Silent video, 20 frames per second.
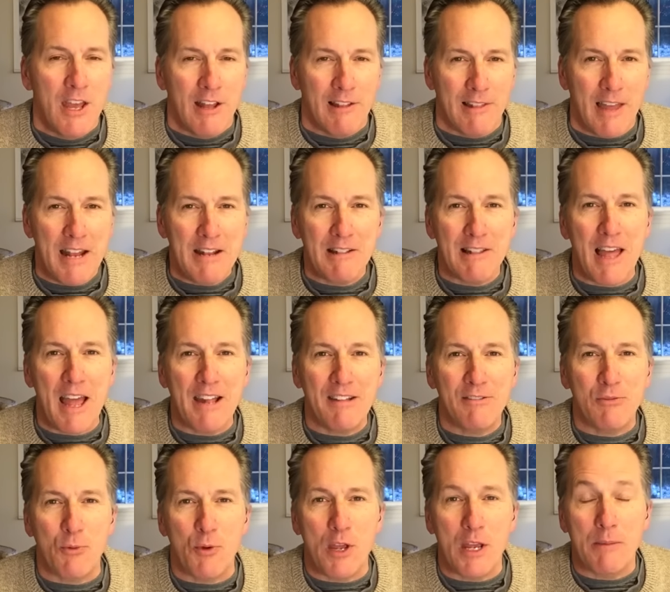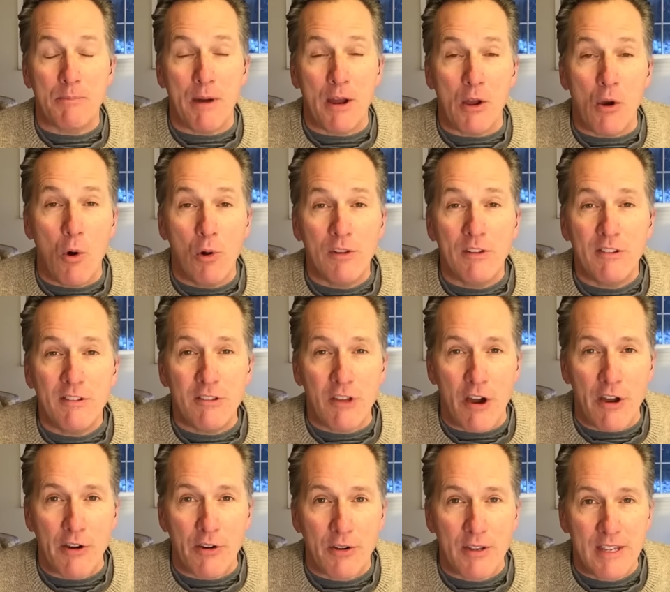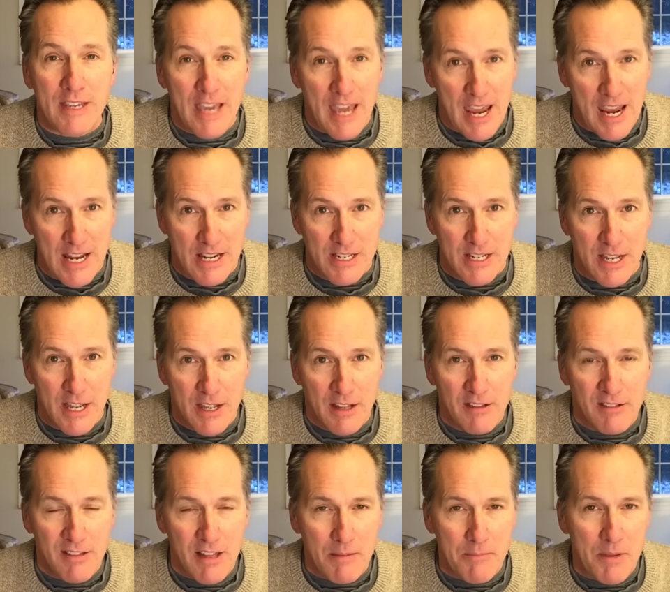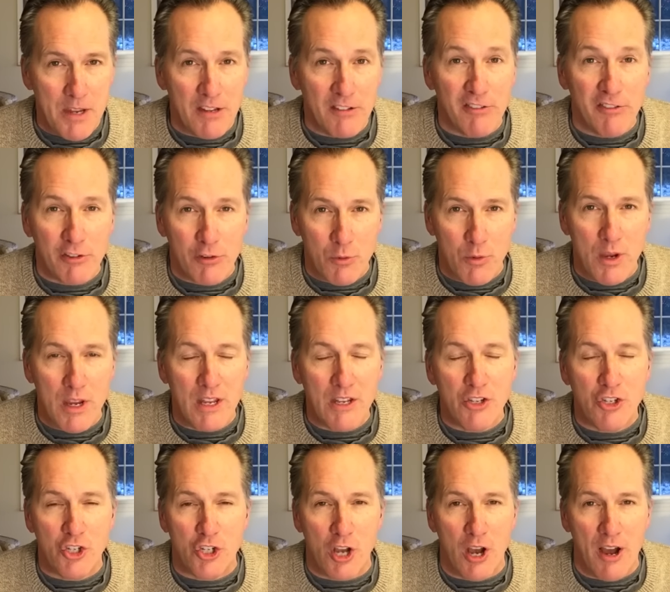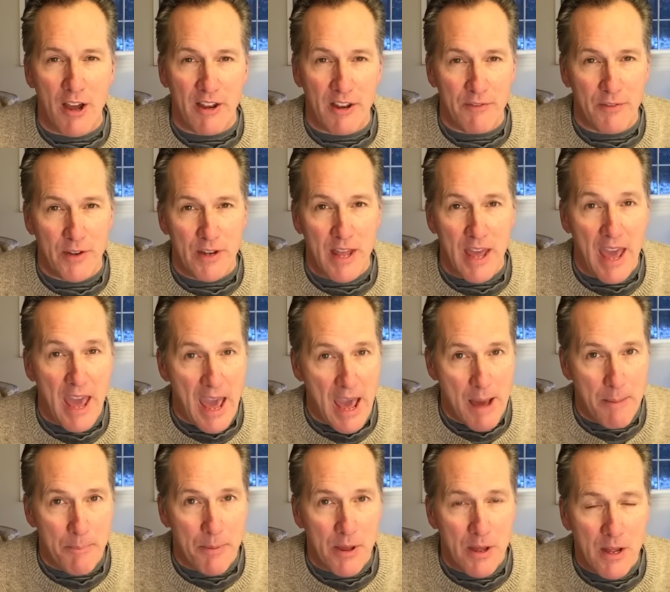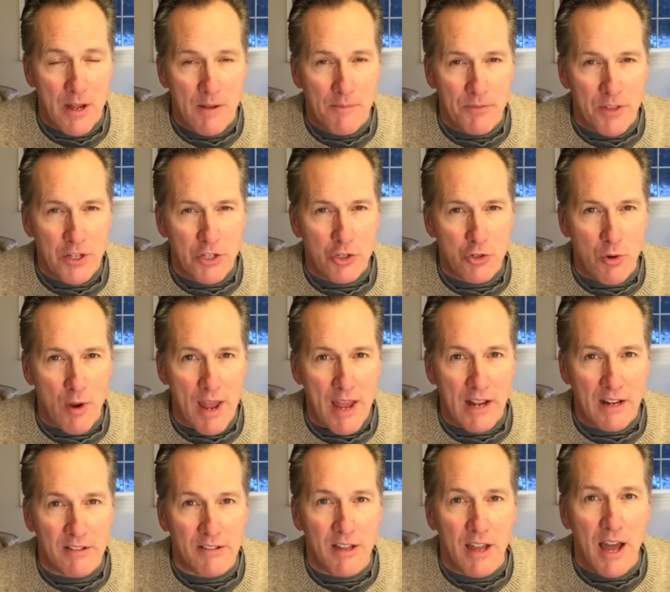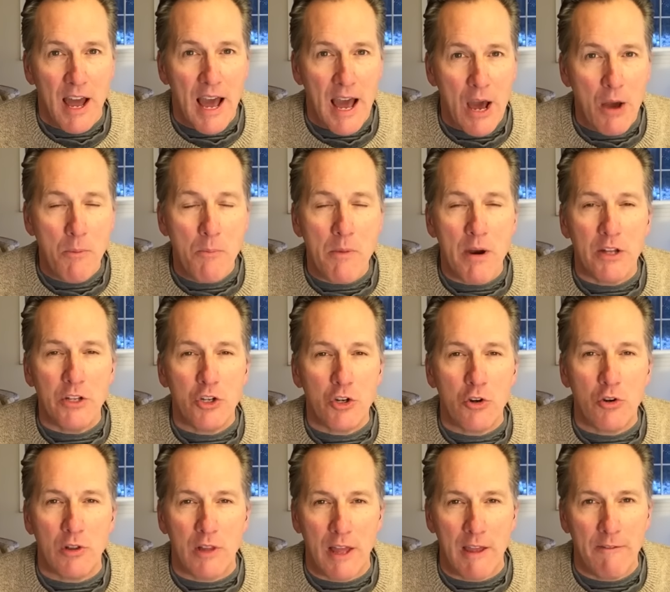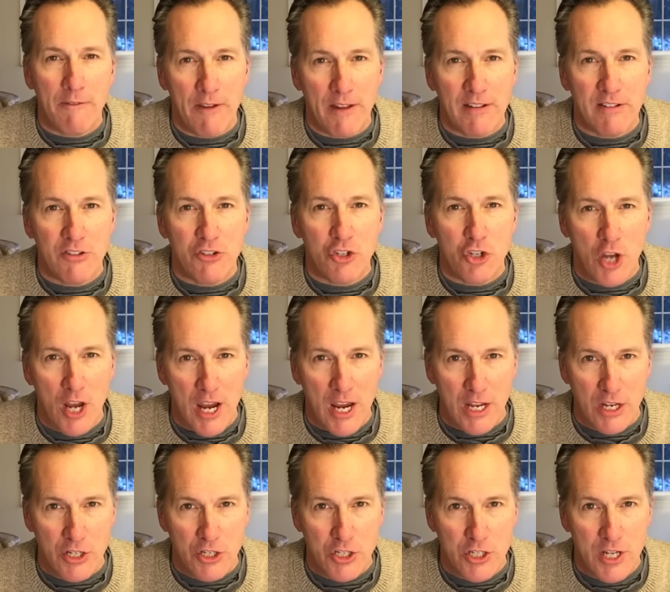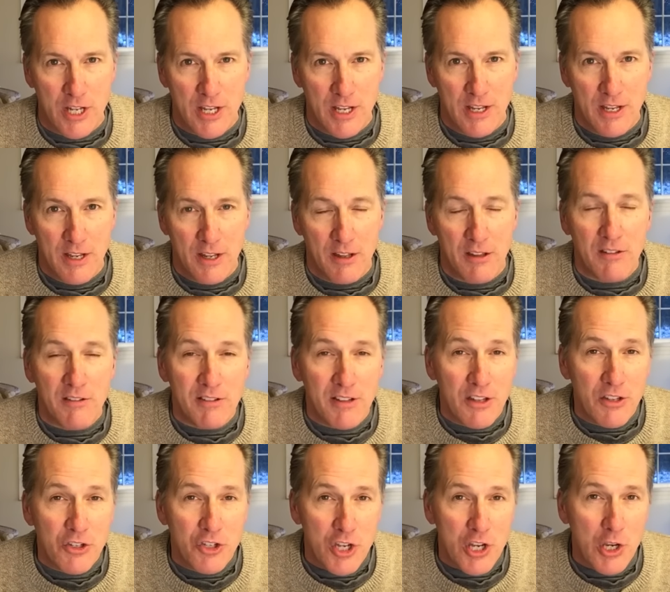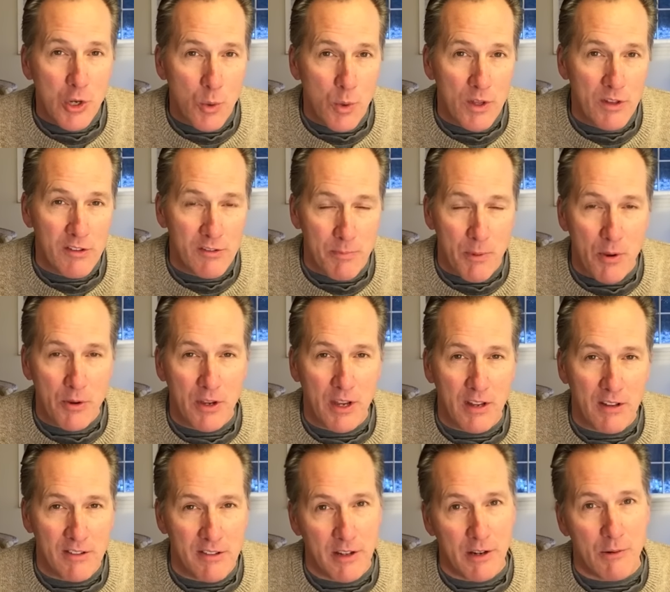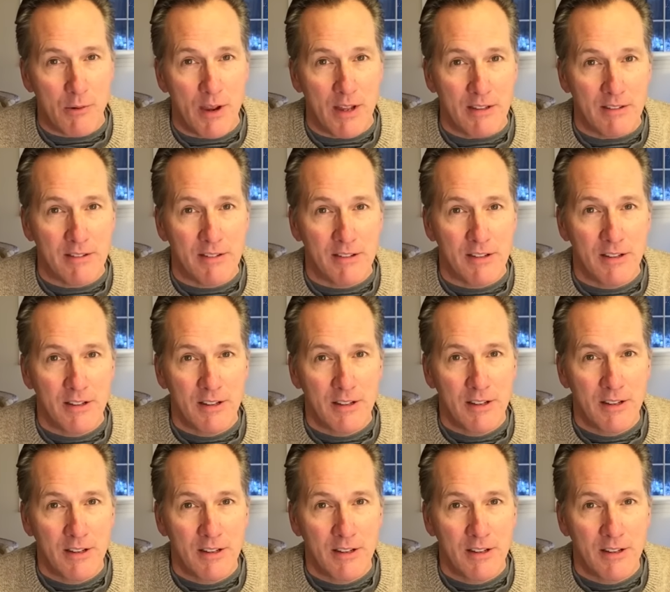Late last week, my oldest daughter, Kate, sent me a screenshot of an app that tracks how much her life has changed since she quit smoking cigarettes.